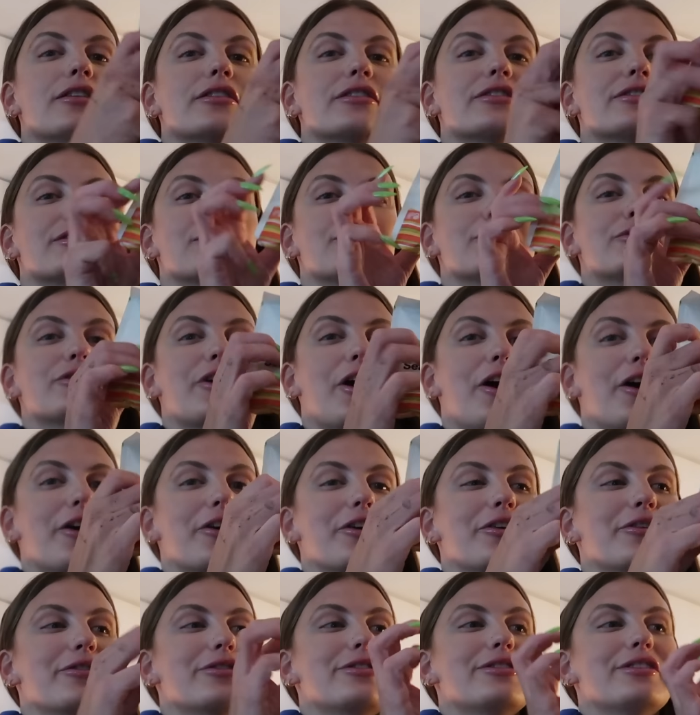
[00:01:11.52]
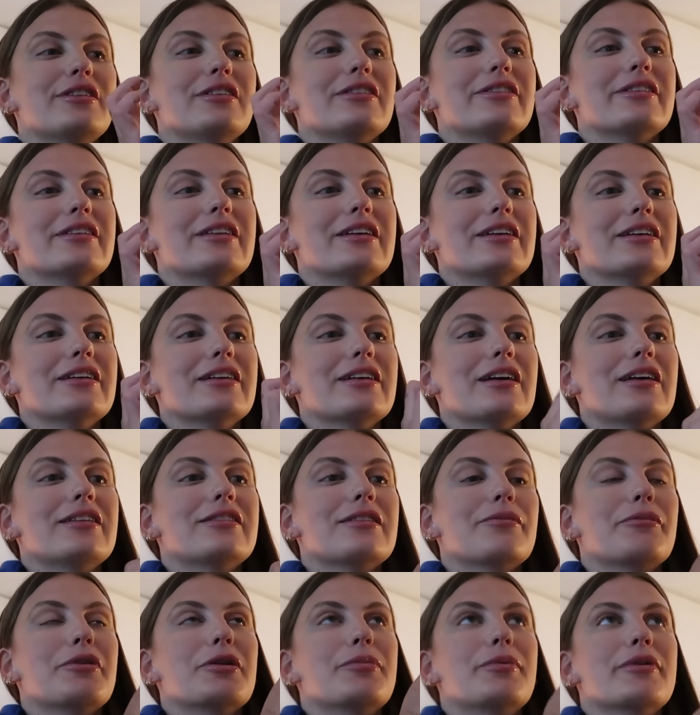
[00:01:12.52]
some taco seasoning
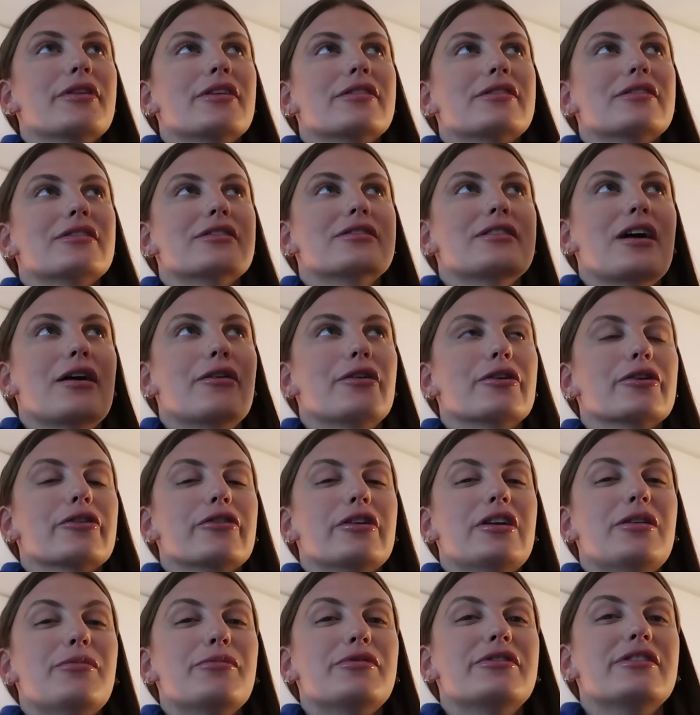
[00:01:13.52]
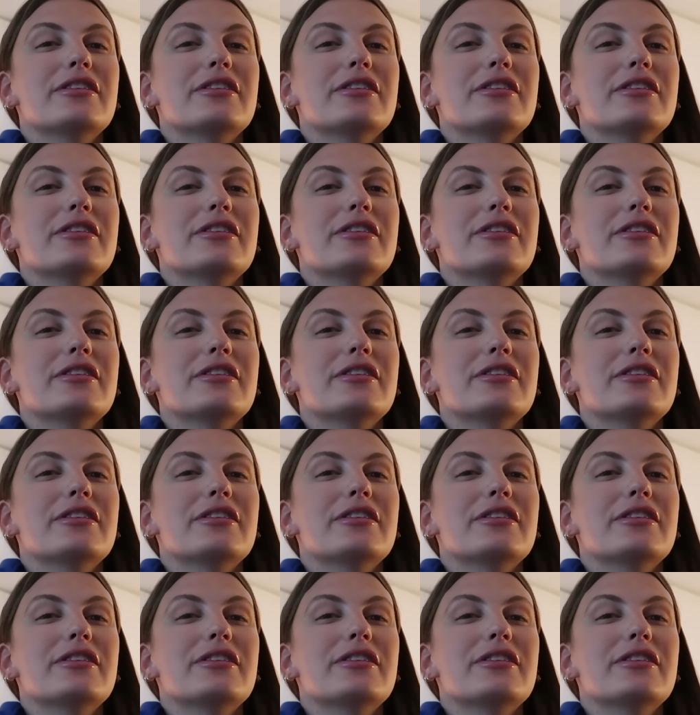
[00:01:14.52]
because I'm going to put this in sour cream.